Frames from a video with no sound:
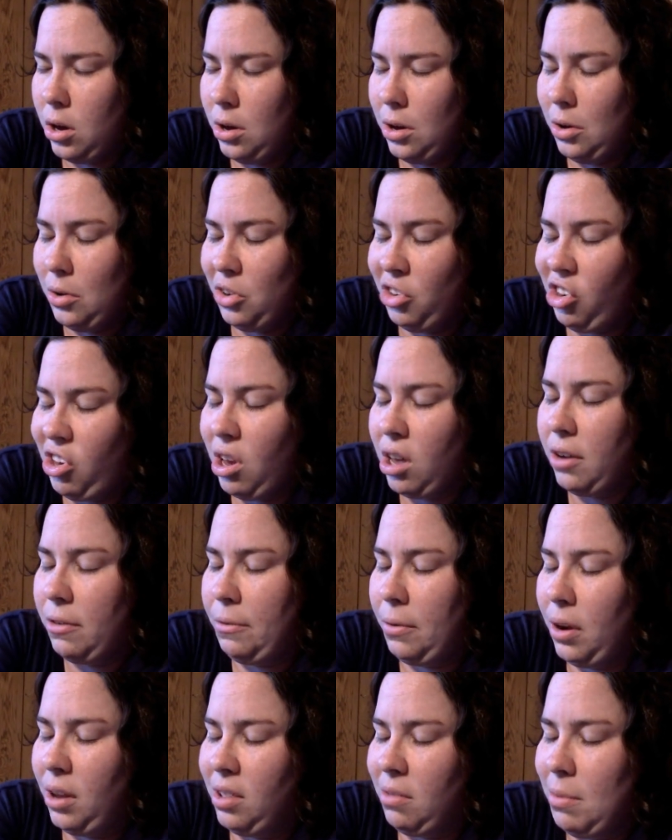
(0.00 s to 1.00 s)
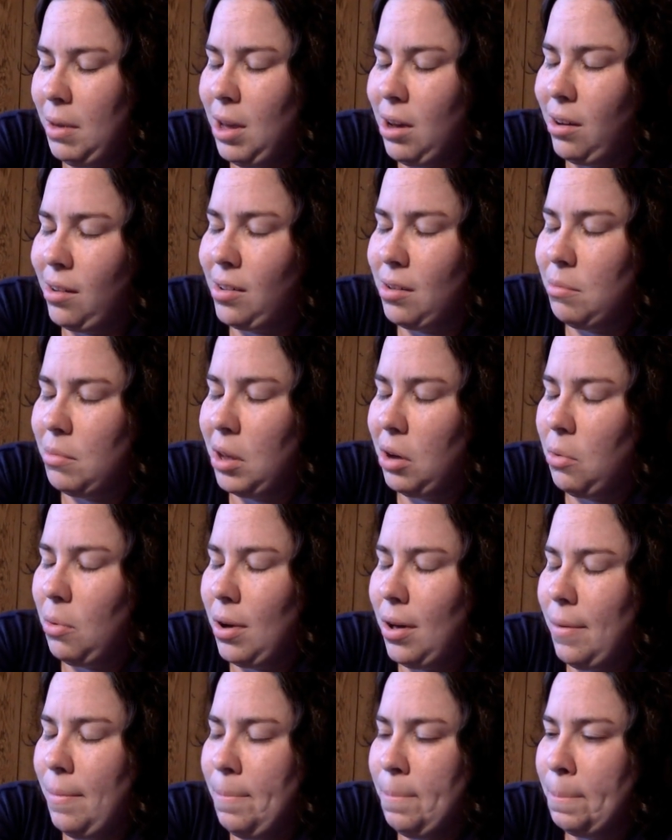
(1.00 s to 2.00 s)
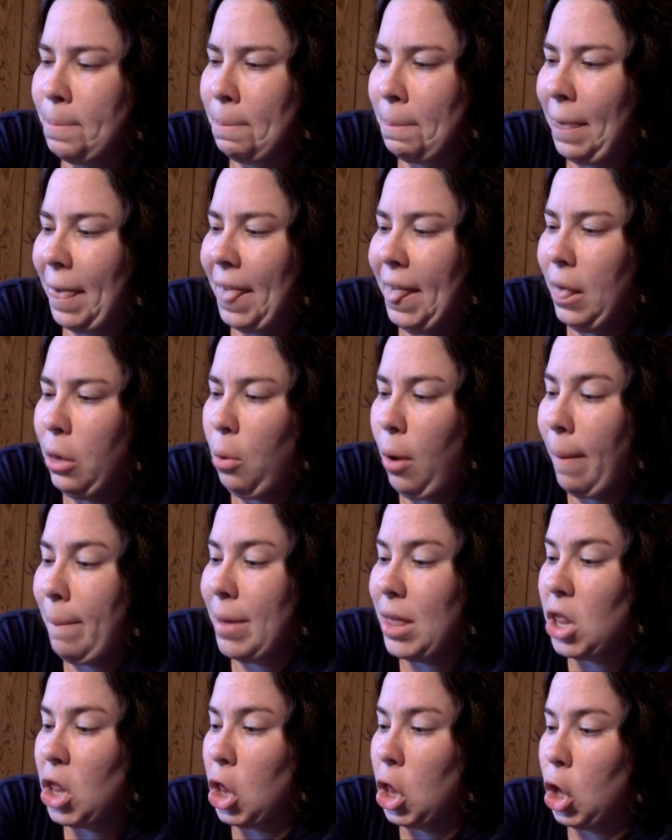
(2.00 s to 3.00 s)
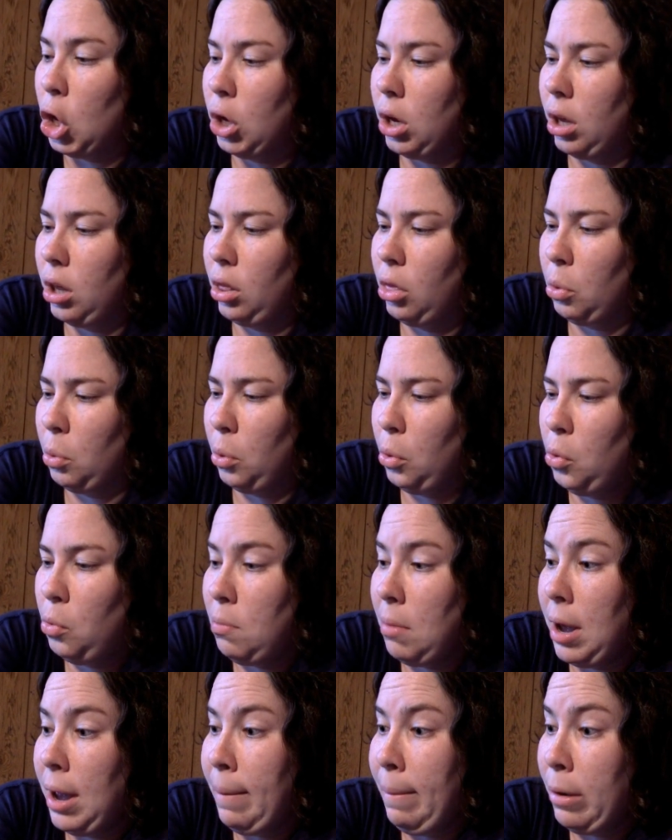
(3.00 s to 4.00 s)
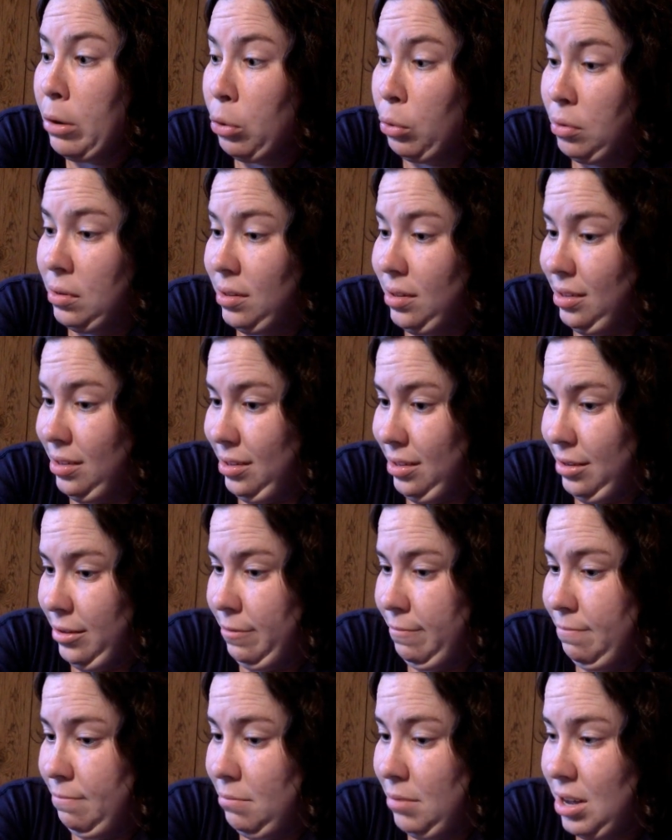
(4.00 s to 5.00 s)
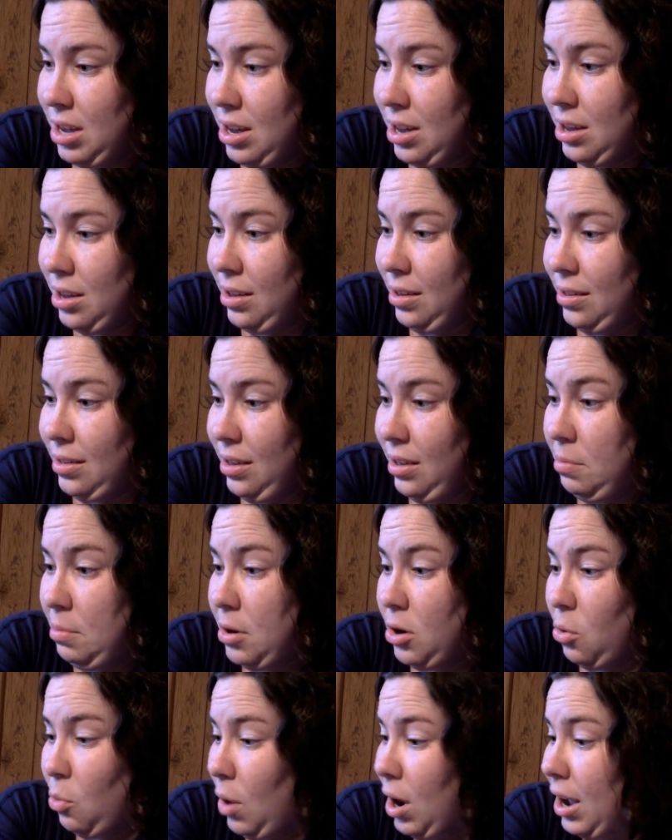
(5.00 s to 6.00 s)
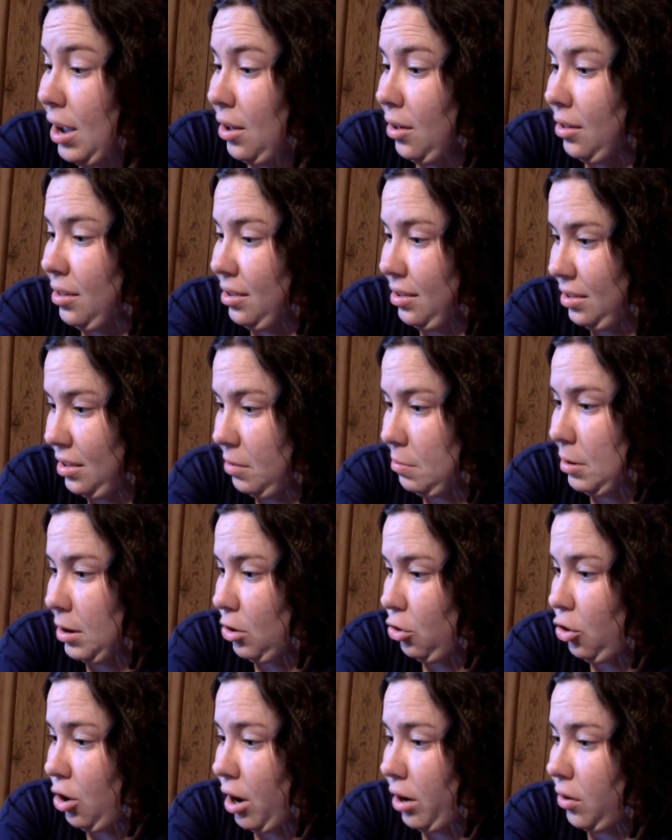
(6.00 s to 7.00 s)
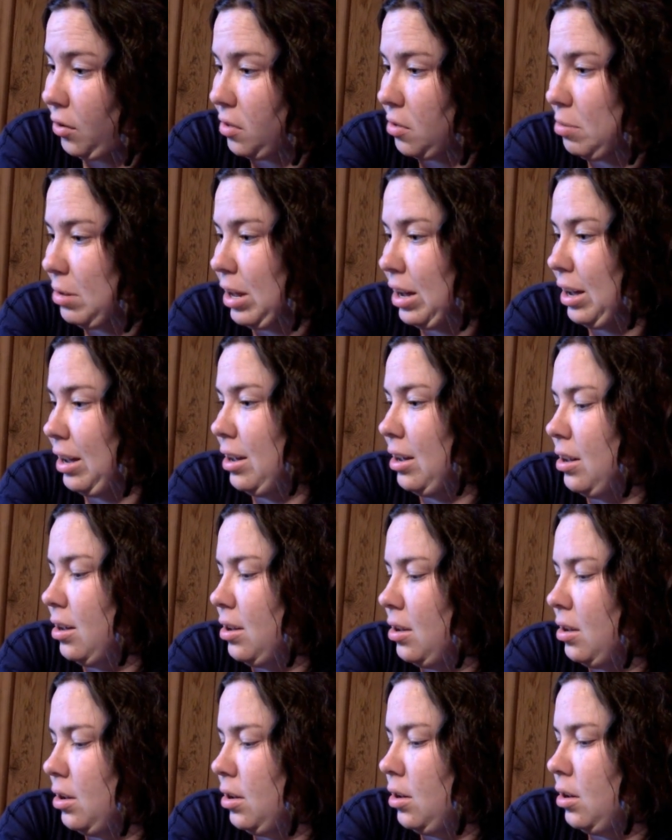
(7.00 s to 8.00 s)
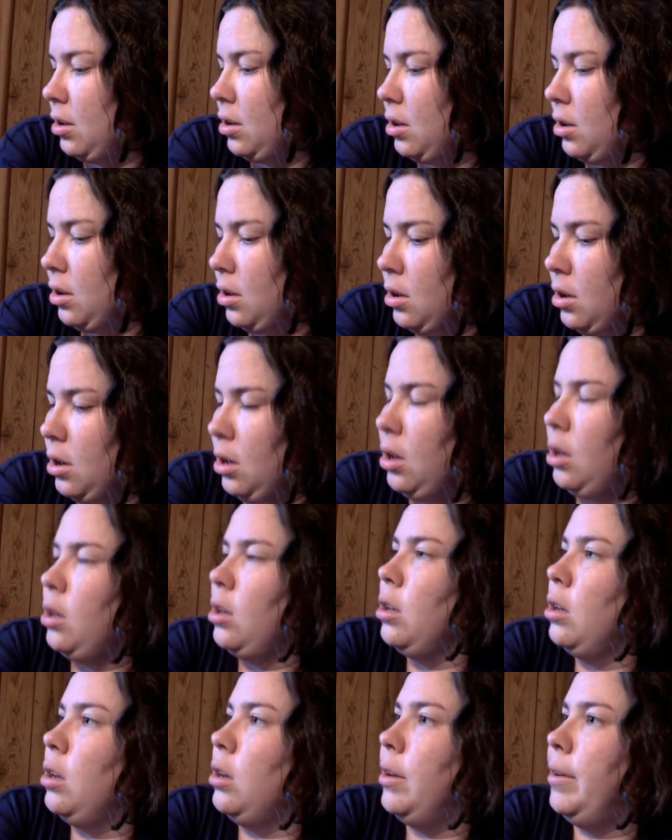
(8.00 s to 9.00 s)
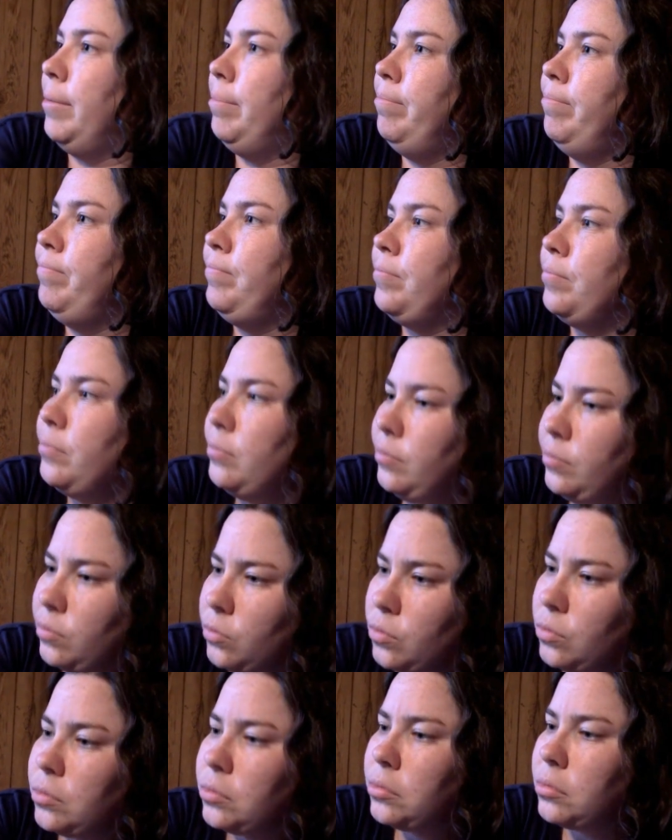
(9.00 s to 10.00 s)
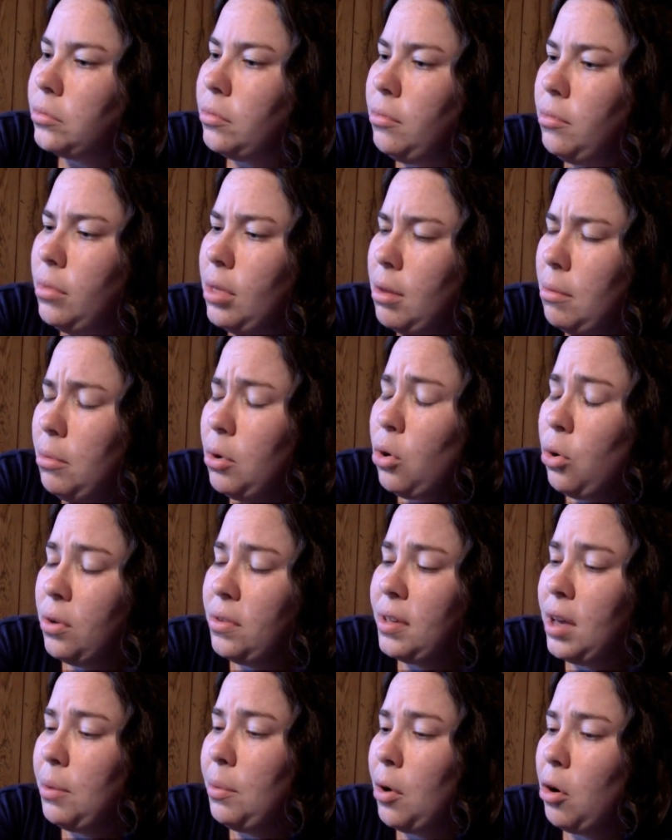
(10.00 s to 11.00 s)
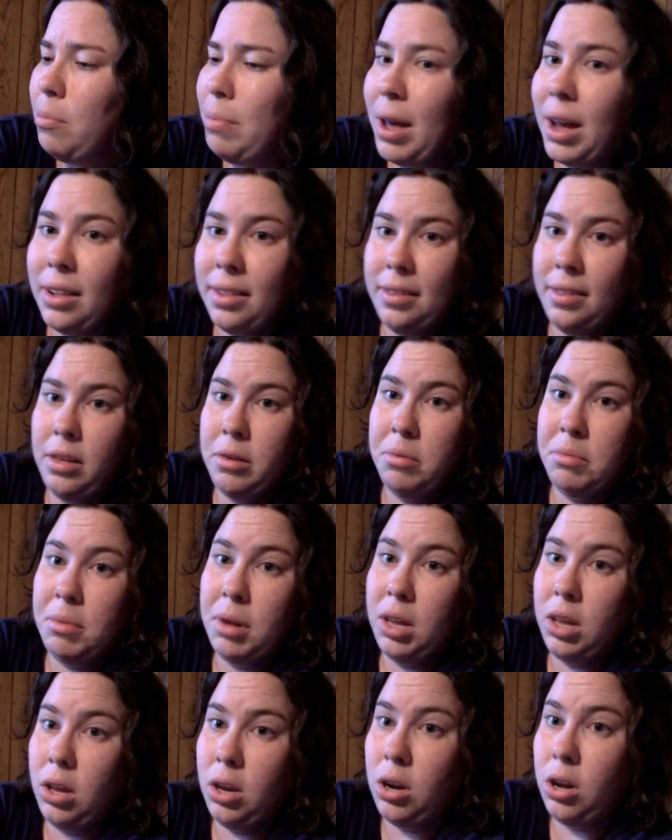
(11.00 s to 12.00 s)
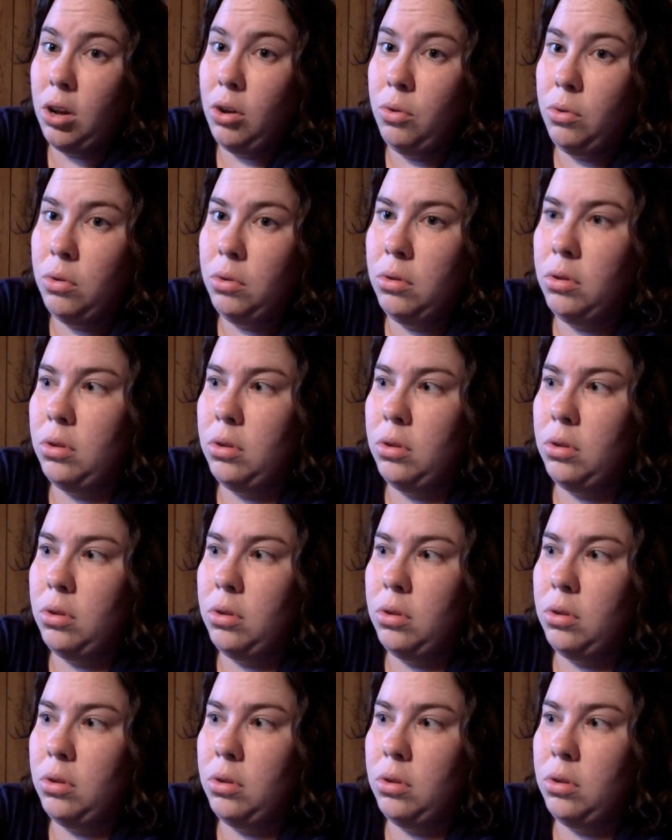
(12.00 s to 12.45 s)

Which kind of freaked me out because I'm like, well, you have been looking through my posts. Because it's been a while since he's been to Tractor Supply. Of course, I wrote back to them. I'm like, you know,